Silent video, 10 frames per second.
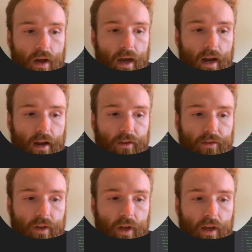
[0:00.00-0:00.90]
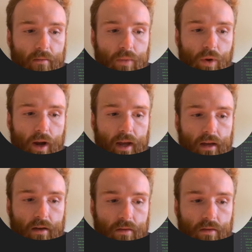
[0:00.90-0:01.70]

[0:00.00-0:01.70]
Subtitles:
and I'll say break.